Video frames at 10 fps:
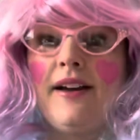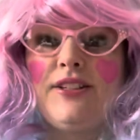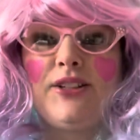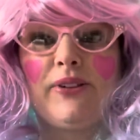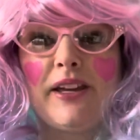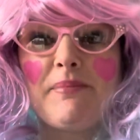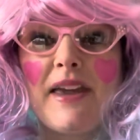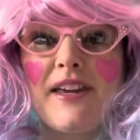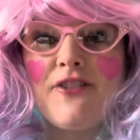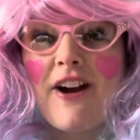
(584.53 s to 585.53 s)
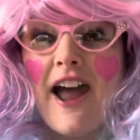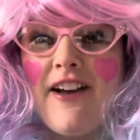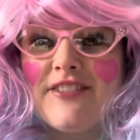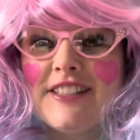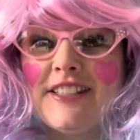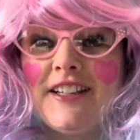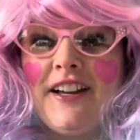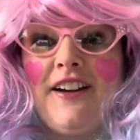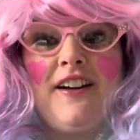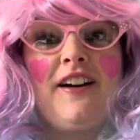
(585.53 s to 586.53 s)
Do you like making crafts?
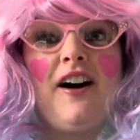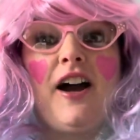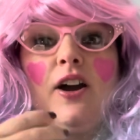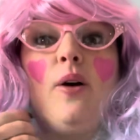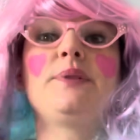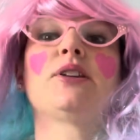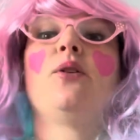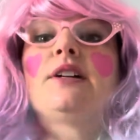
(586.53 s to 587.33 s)
I hope so,